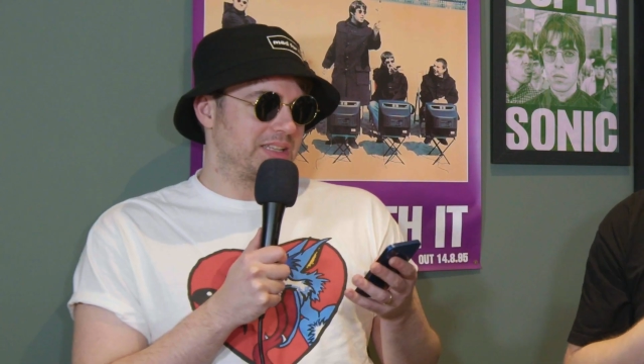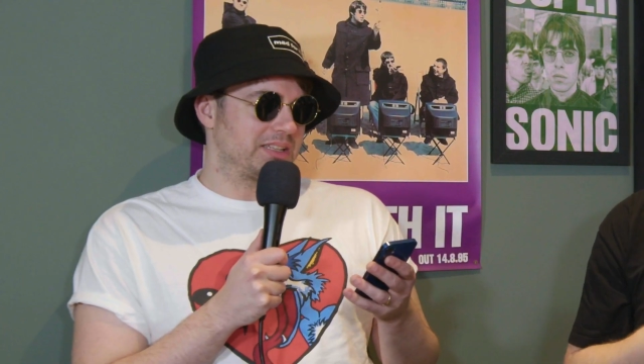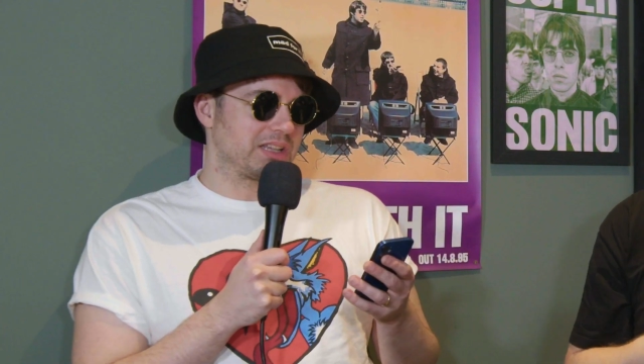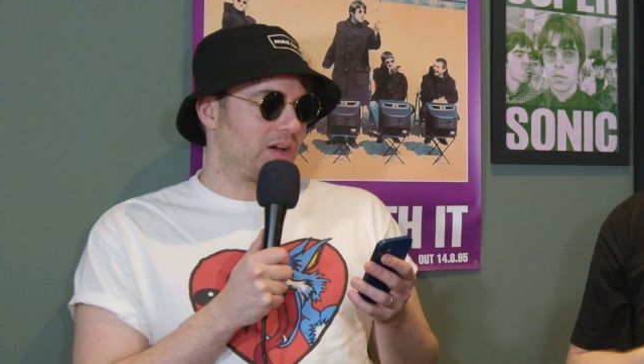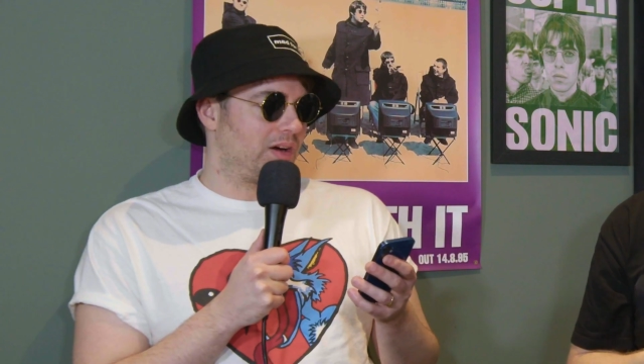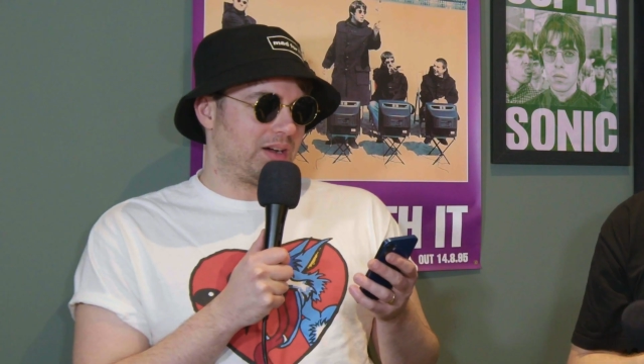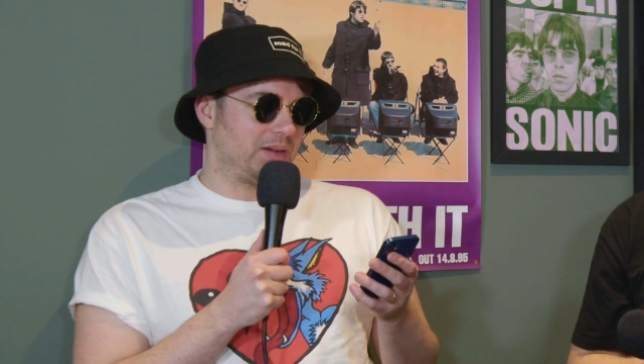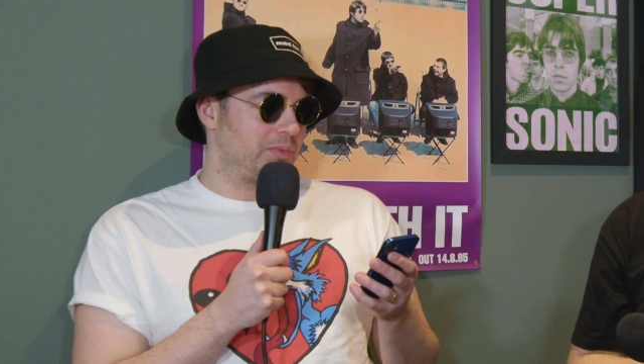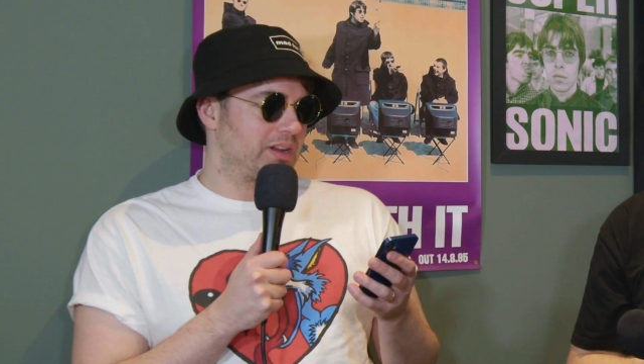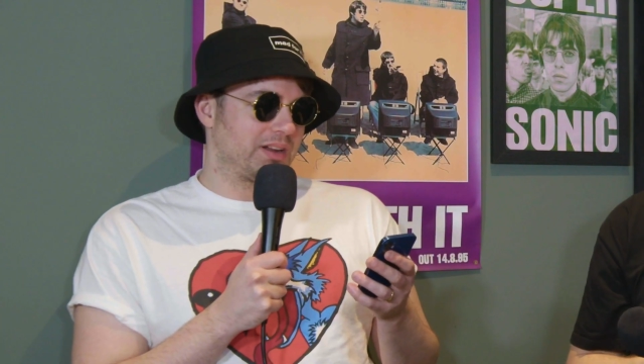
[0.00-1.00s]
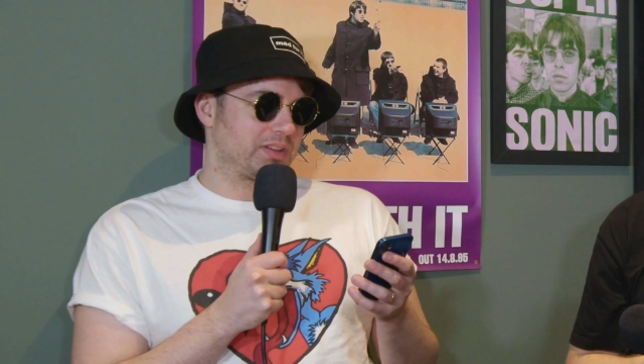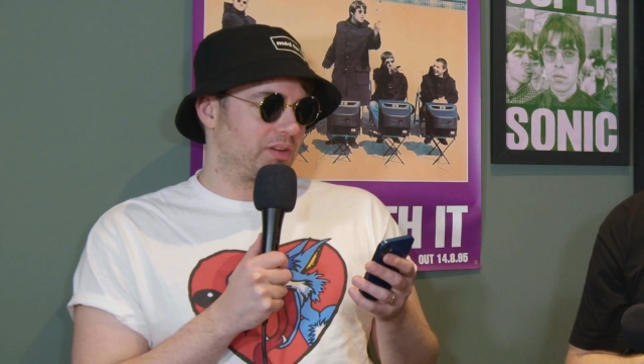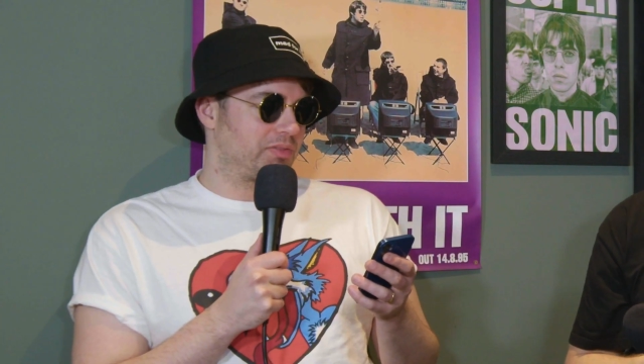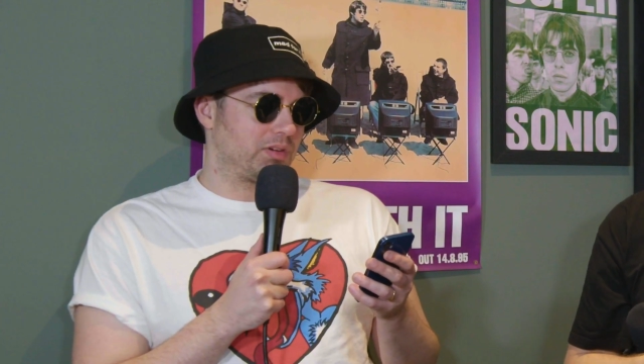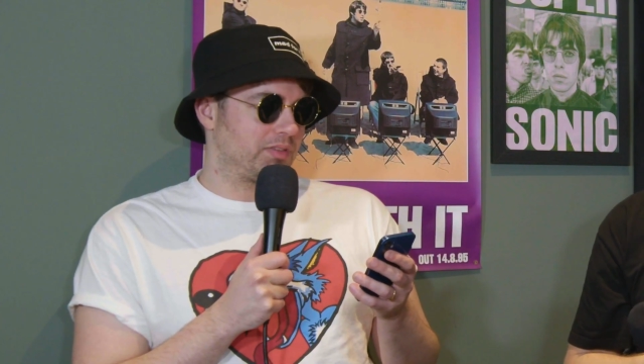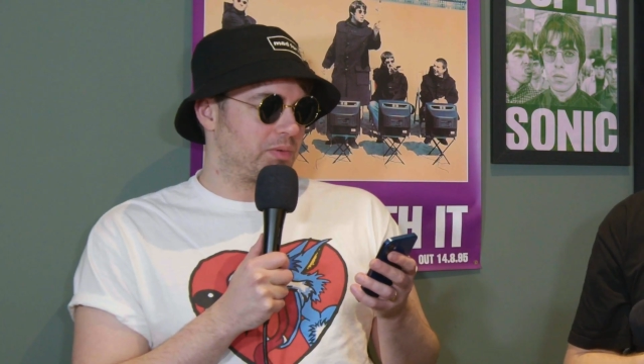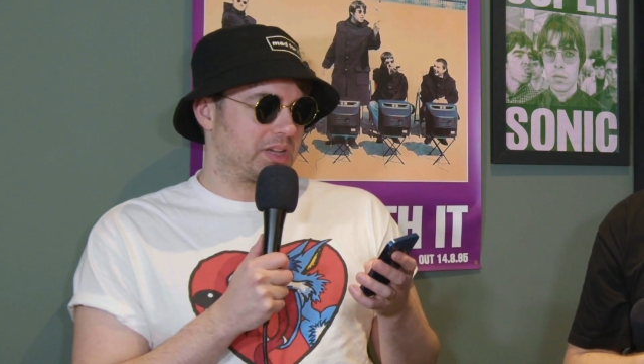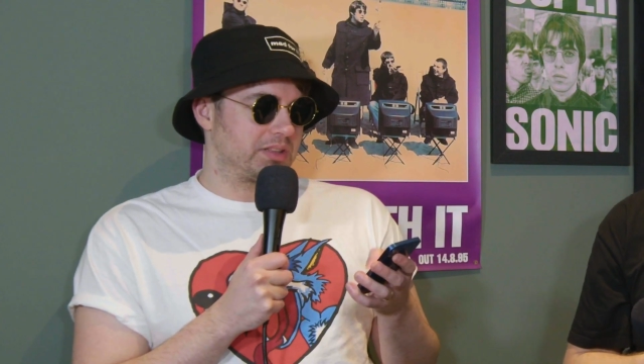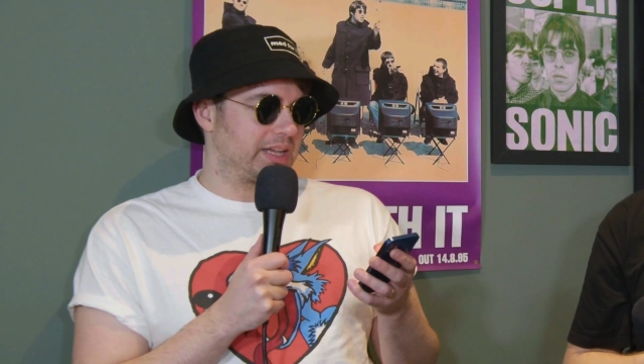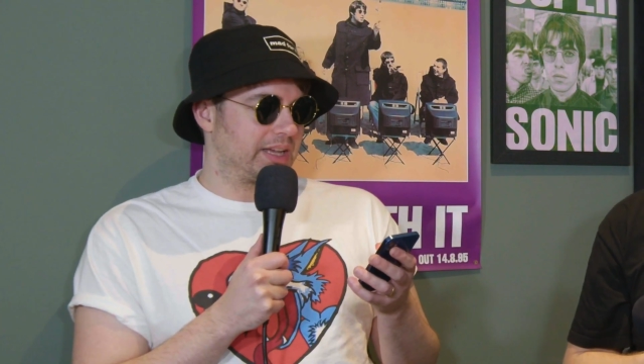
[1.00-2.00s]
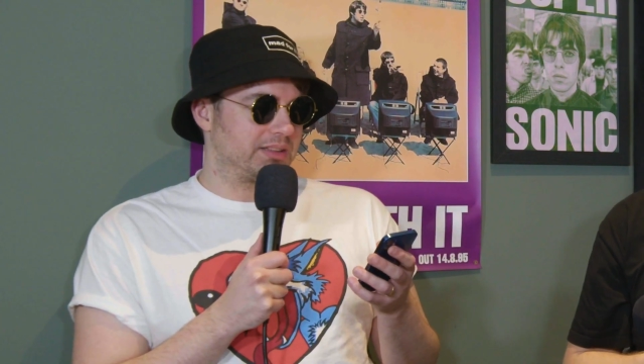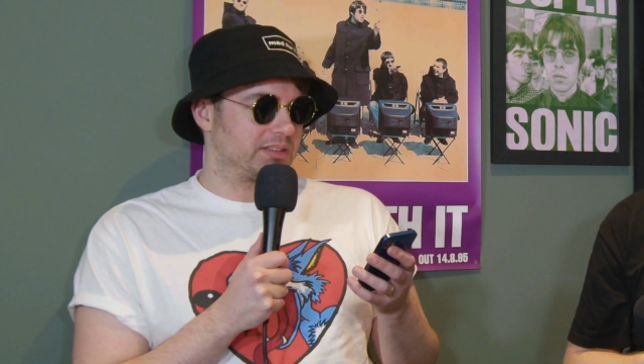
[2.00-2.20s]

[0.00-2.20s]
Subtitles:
there's a lot, and we don't have to go through all of them. We can dig into